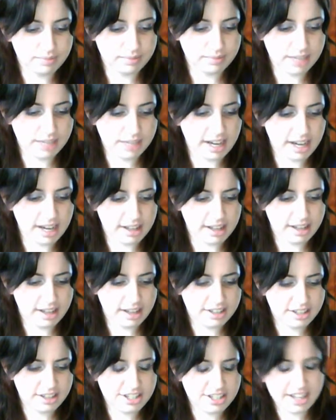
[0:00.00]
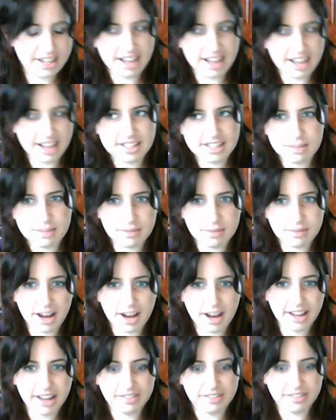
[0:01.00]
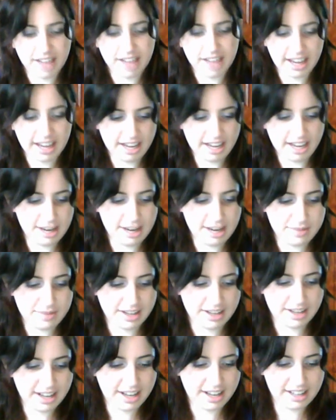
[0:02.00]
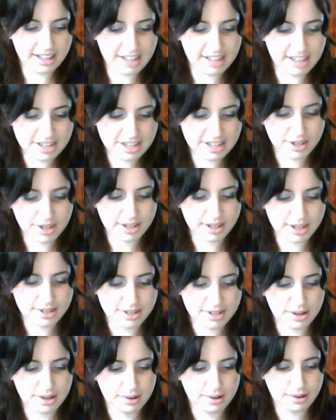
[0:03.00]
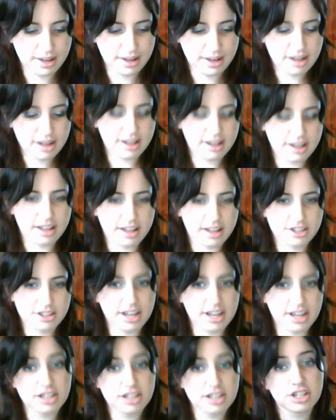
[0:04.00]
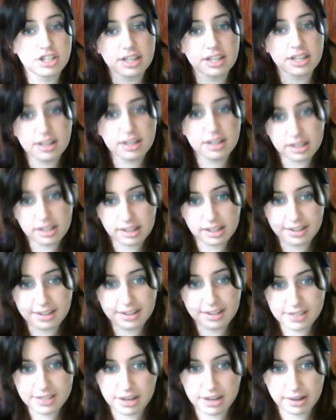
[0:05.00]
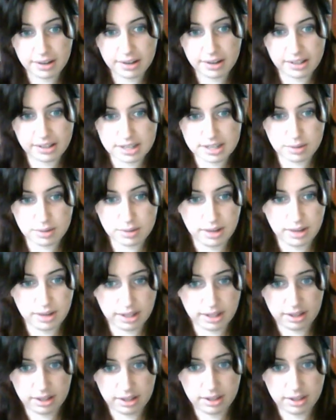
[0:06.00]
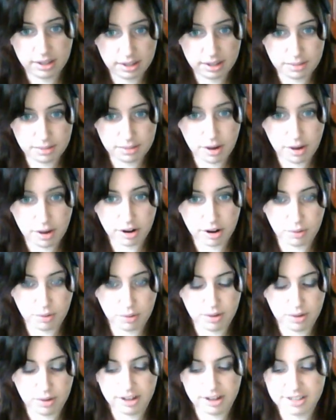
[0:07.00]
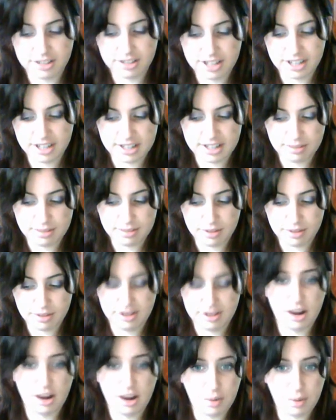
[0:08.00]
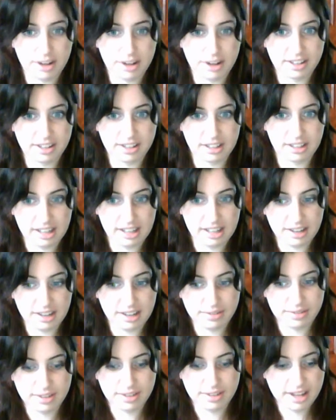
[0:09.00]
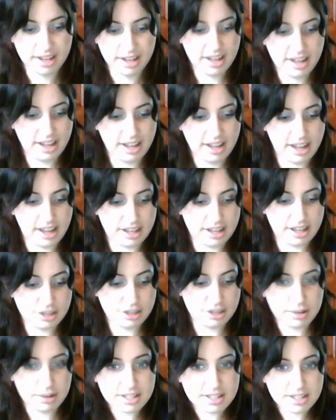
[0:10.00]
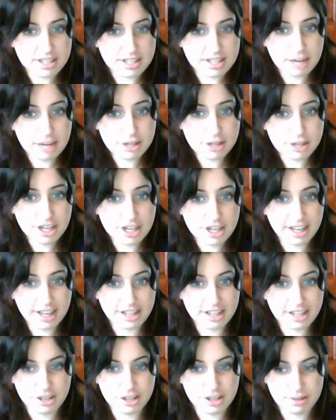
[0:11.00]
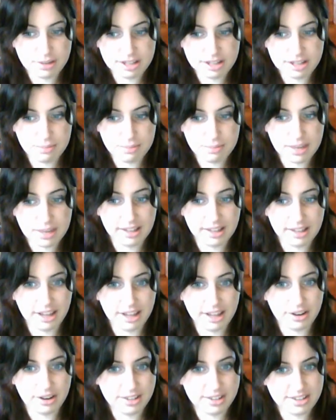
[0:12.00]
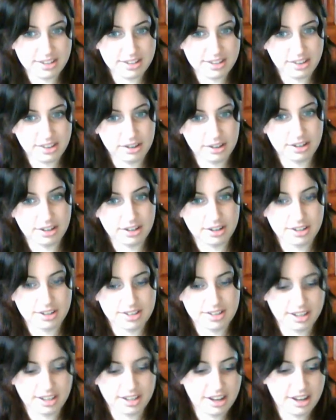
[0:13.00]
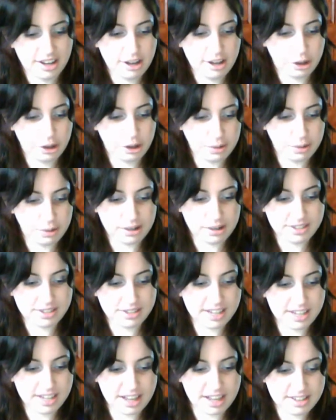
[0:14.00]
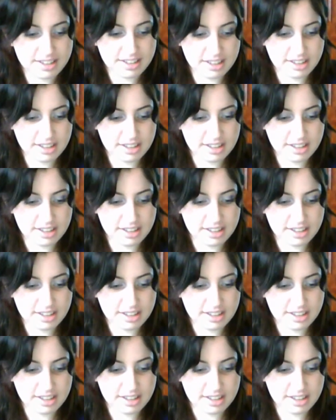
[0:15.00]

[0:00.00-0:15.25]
Yeah, she ends up kind of liking him, and he kind of likes her. So as she lives out in the modern world, she ends up not wanting to leave, and she wants to stay with Shiki, and she wants to be like all these other girls and go out on dates.